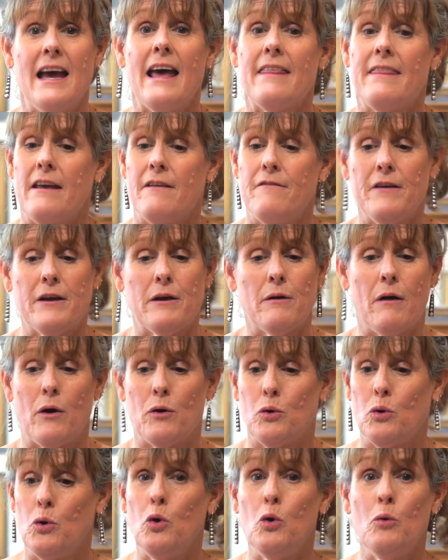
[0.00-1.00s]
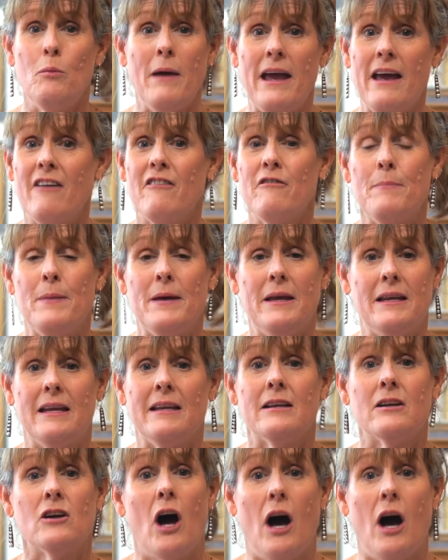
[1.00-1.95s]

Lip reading: they figure out who may have been in